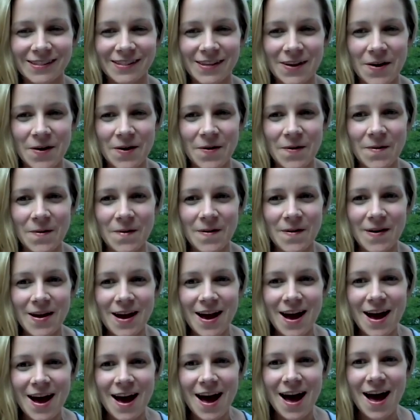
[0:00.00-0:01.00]
So
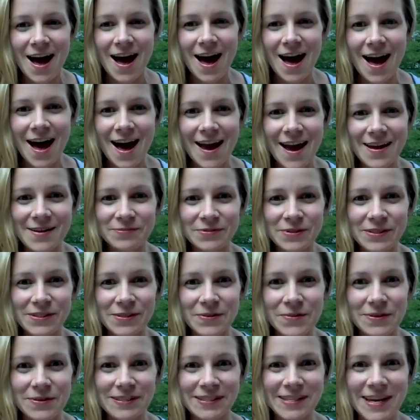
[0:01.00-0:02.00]
I am just
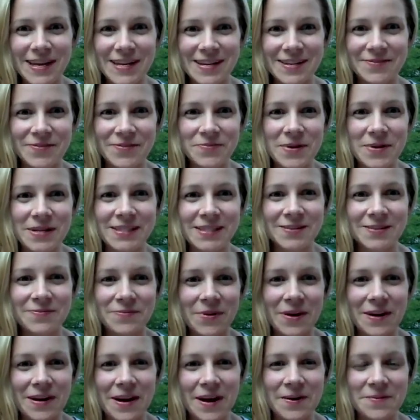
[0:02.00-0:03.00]
so excited for my team
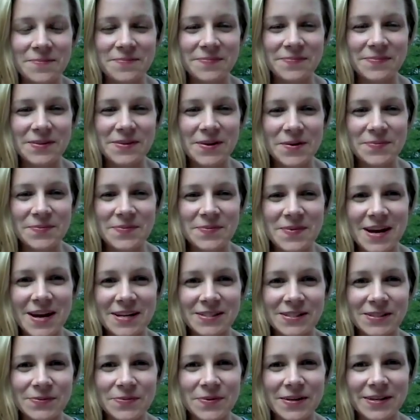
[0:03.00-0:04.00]
right now. So
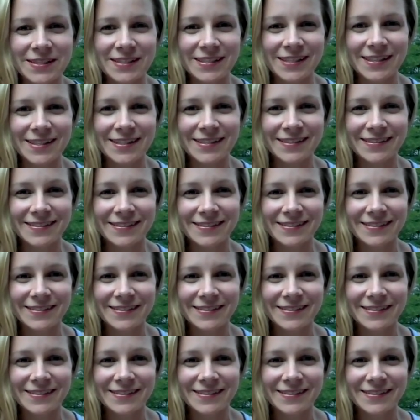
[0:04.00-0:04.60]
I just wanted to